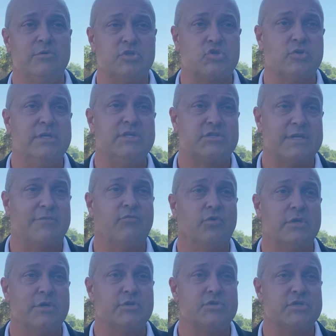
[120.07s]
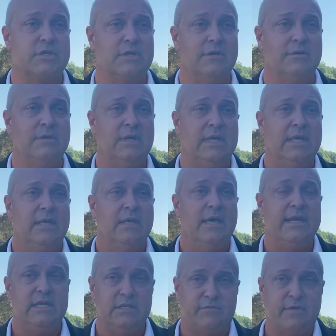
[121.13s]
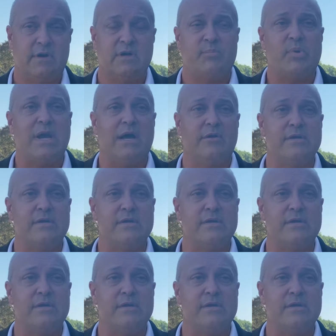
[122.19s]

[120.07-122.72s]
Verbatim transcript: was treated several years ago. And he's very proud